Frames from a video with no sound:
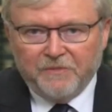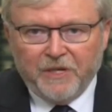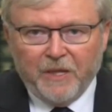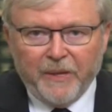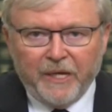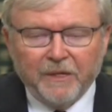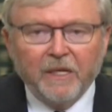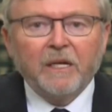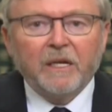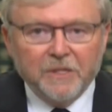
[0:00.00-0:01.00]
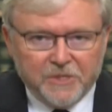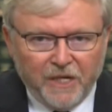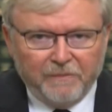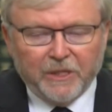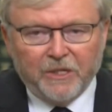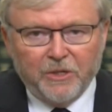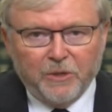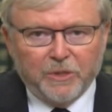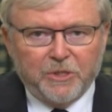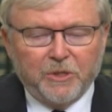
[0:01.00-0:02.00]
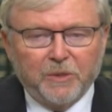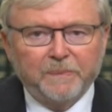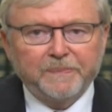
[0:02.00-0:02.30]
done that. His government can do it too.